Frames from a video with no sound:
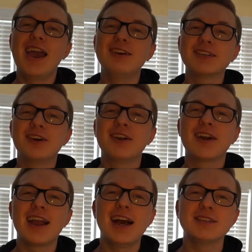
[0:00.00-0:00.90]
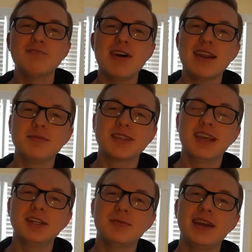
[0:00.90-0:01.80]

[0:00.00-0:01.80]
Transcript: Hey, what's going on, guys? My name is Caleb,